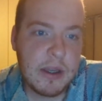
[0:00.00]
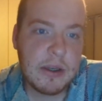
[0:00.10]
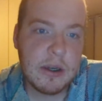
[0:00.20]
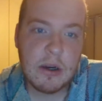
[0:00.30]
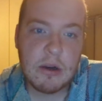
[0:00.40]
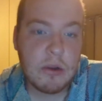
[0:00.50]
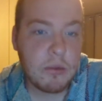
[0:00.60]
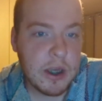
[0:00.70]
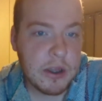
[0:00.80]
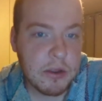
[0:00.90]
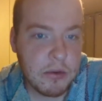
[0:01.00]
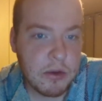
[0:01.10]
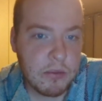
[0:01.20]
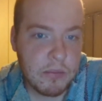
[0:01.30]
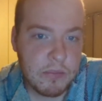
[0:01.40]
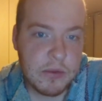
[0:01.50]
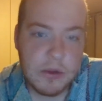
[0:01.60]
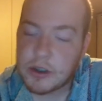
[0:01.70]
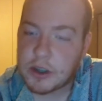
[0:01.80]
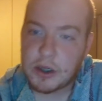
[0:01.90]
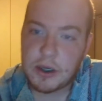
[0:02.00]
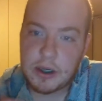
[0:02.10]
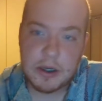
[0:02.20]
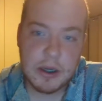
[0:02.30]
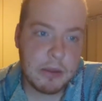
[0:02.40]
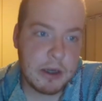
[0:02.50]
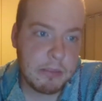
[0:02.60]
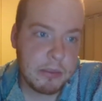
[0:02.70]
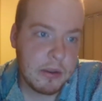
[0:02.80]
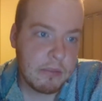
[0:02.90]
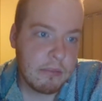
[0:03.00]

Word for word: and dug all the way through. The sun had come up